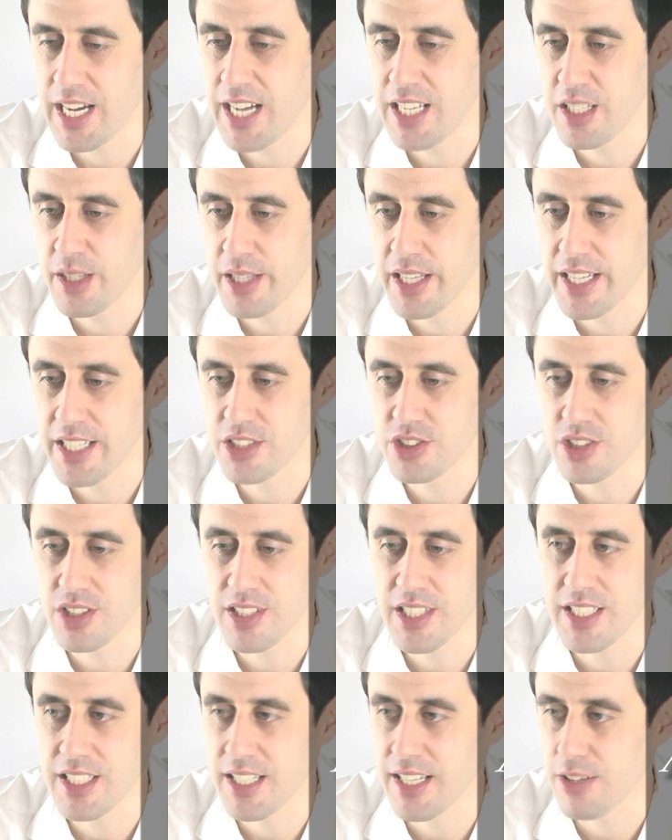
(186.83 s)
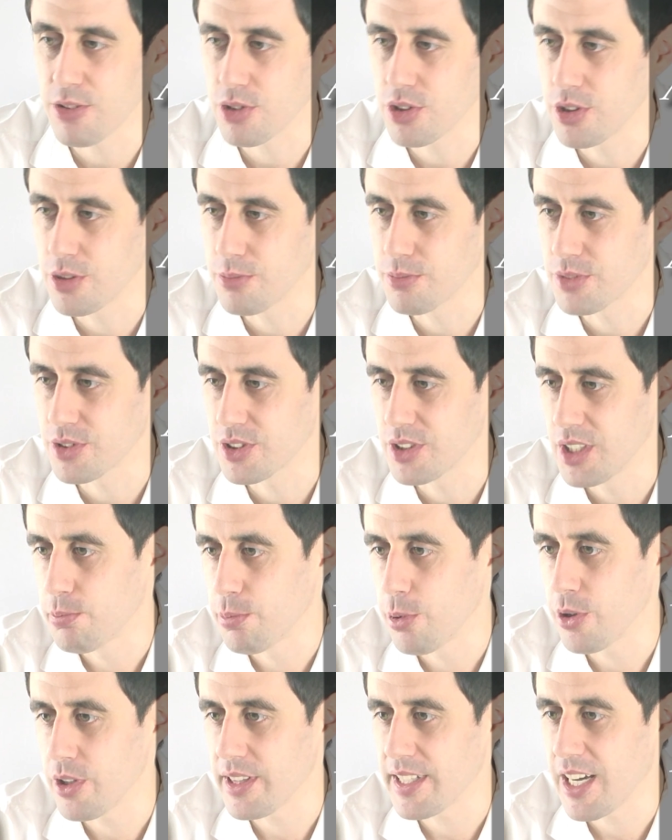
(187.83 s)
analyse the learning outcomes,
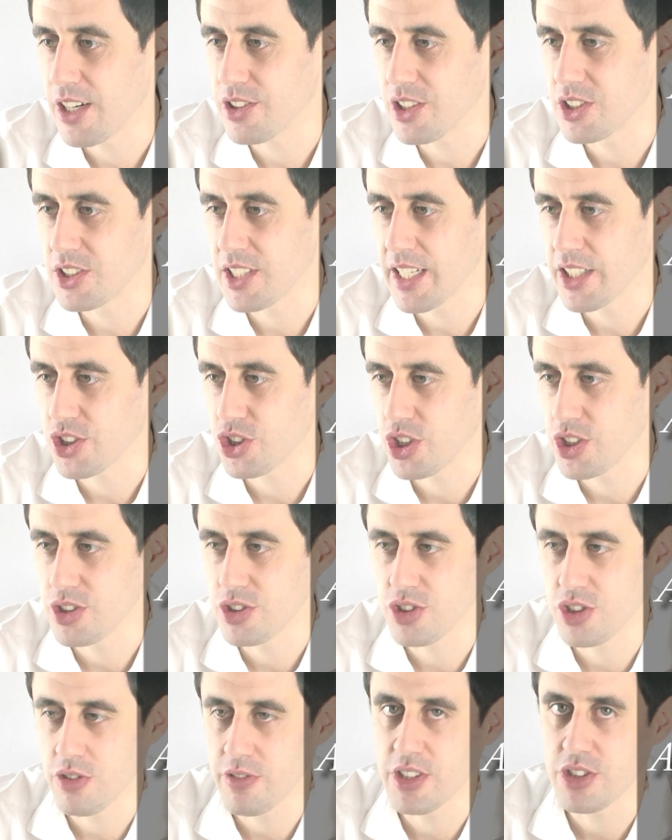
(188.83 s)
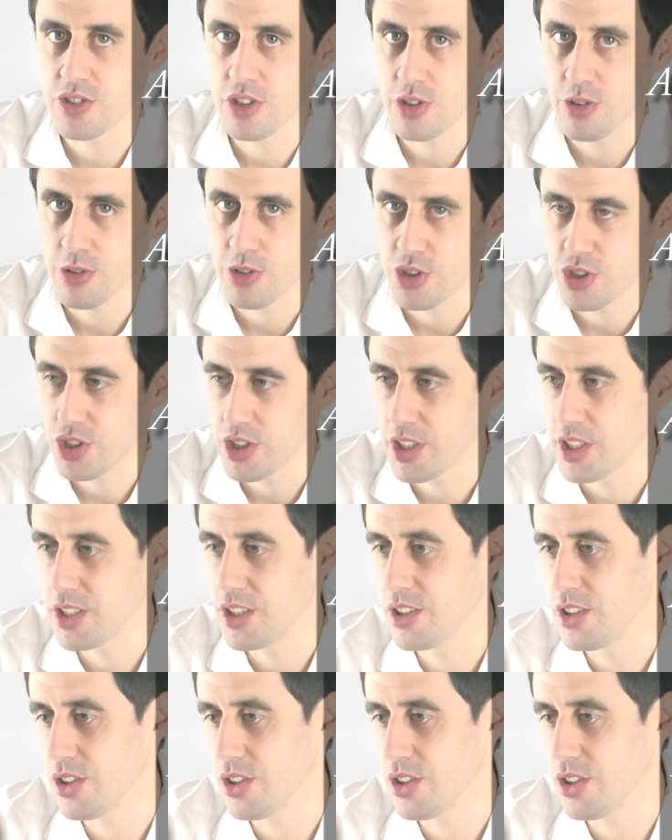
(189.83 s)
put down your sections, your introduction,